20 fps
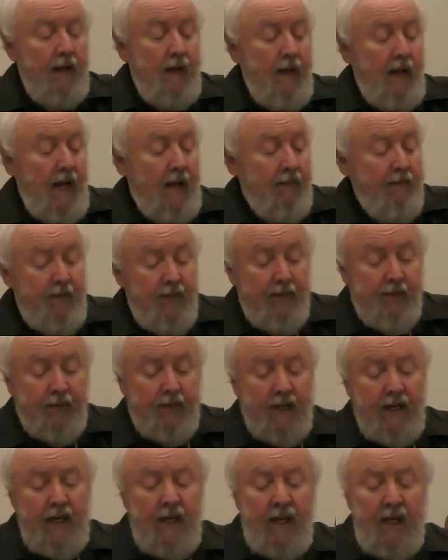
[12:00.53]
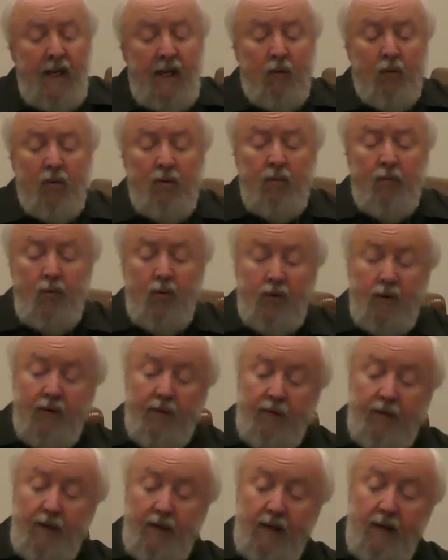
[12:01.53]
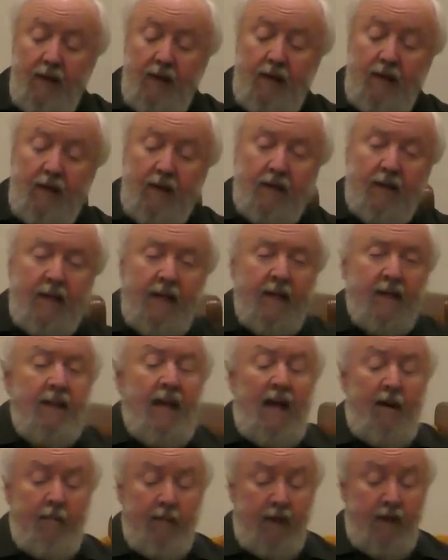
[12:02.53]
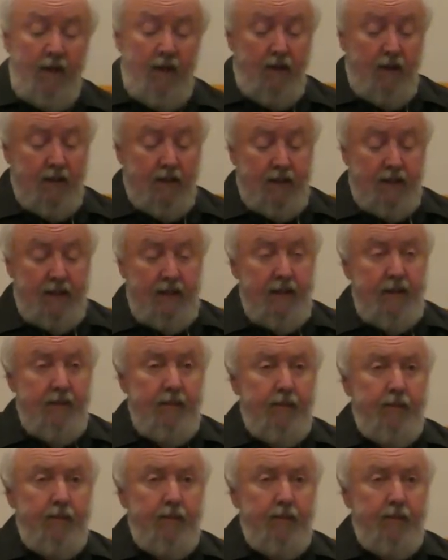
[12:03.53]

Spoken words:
And fifthly, he'll remove the Adamic curse.